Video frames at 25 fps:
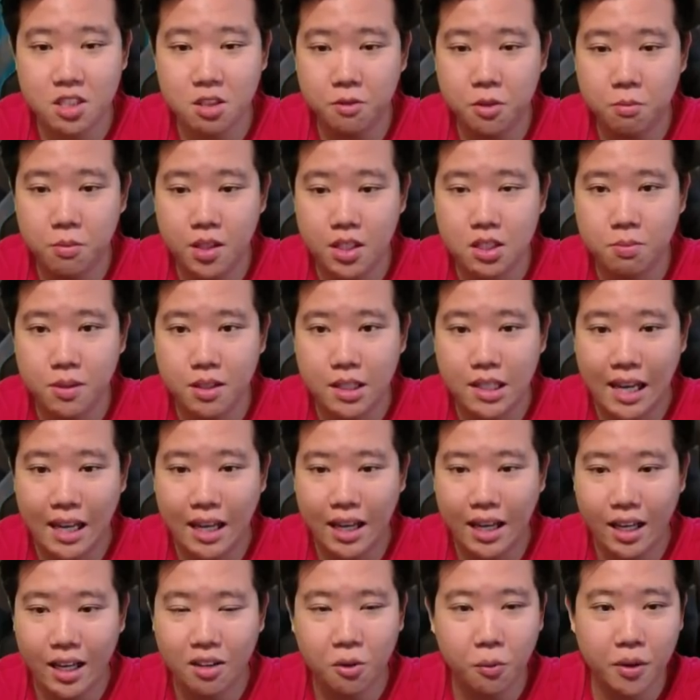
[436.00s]
a few minutes, but
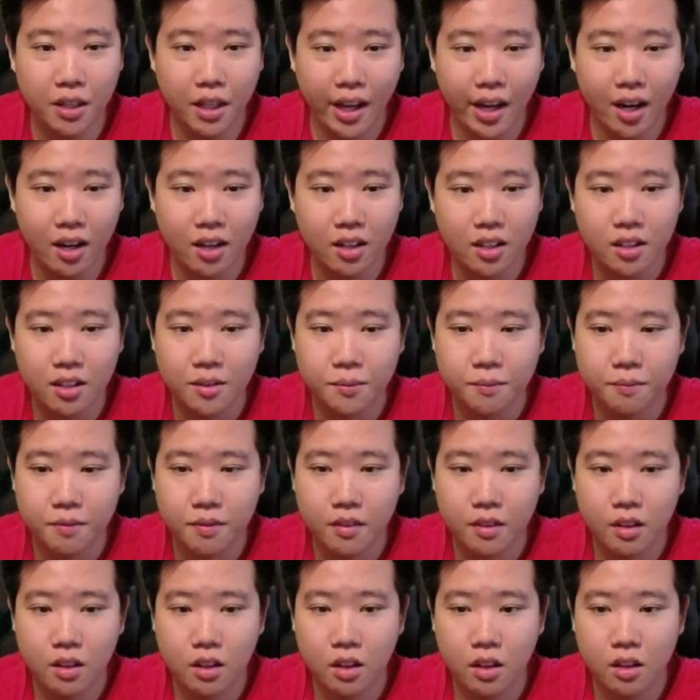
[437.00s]
I don't really care.
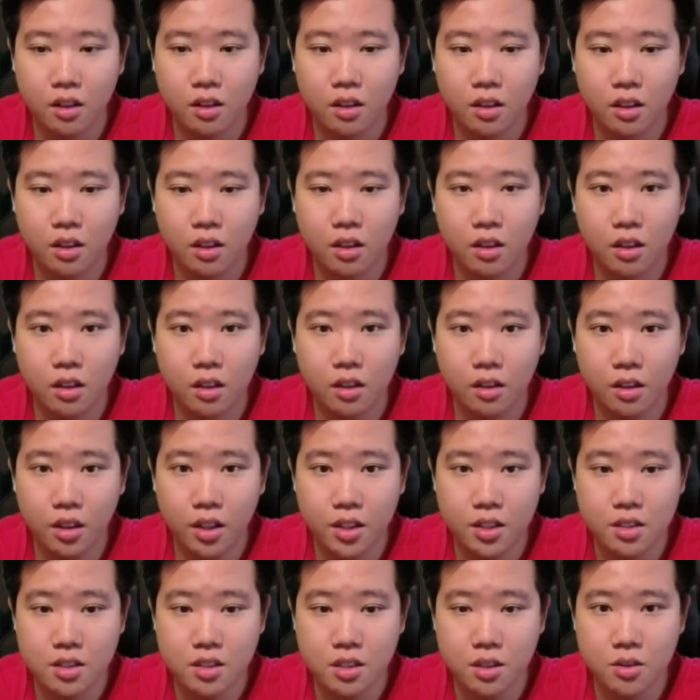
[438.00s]

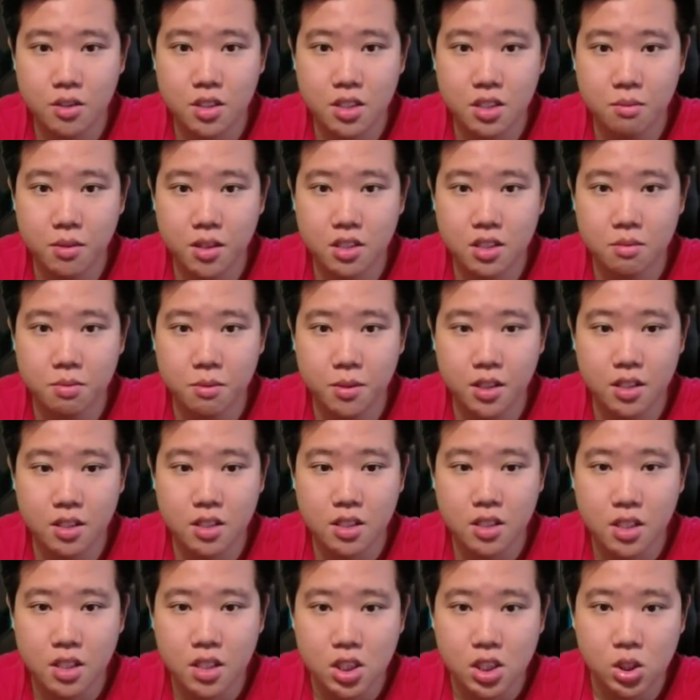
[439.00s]
Okay, so 60 minutes, 60
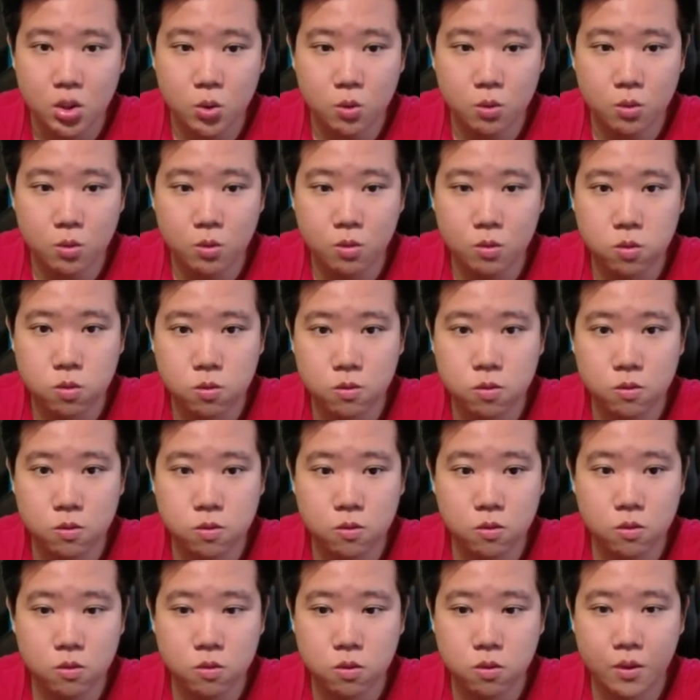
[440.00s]
minutes. Ooh,
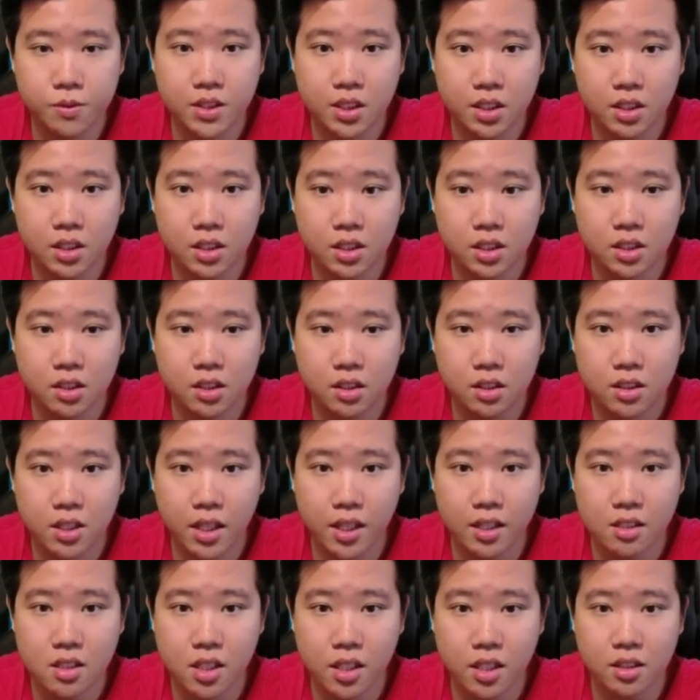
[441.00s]
15,
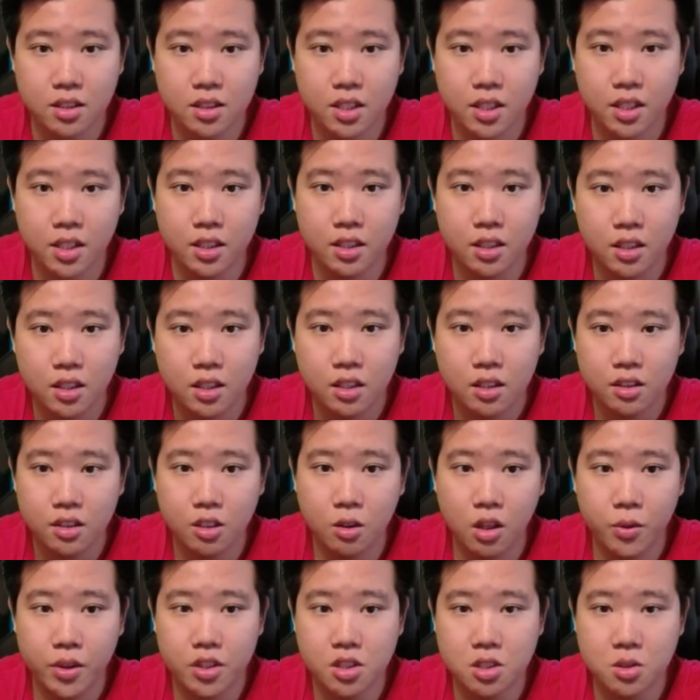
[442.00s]
10, 10, 10. You
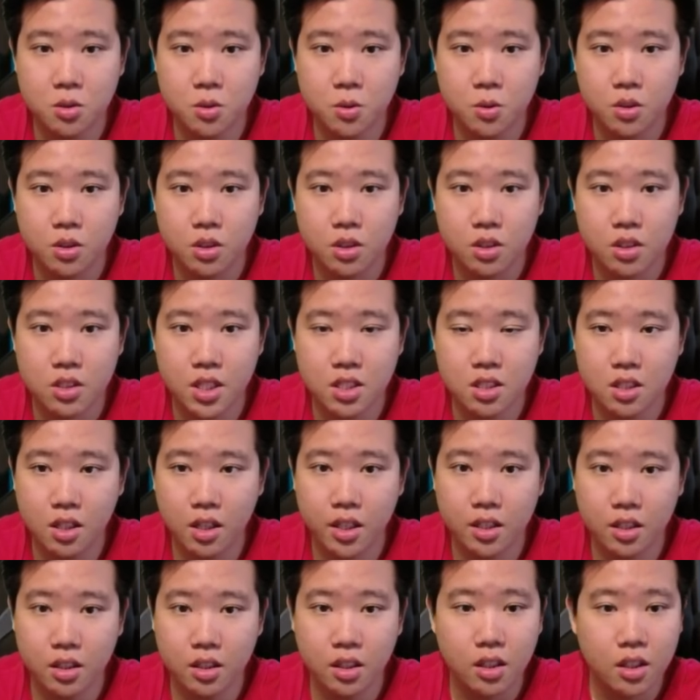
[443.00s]
know what, we can just do sets of
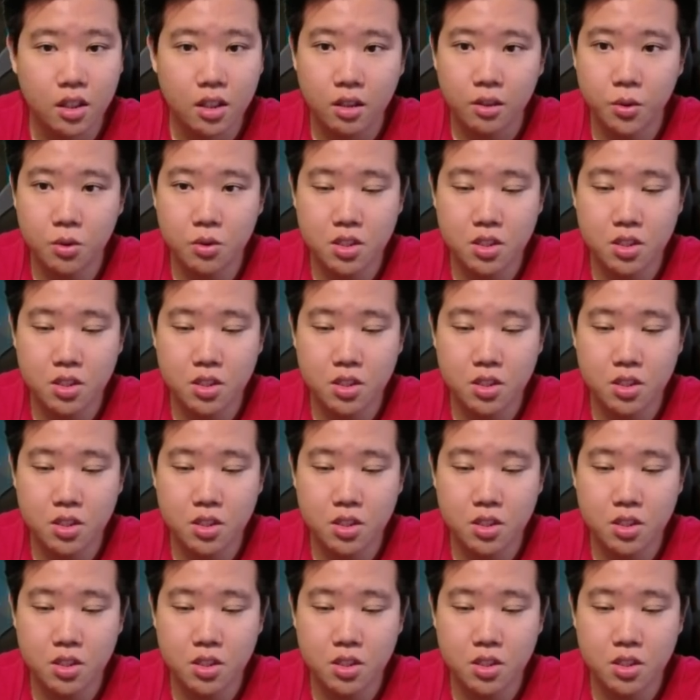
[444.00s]
9. We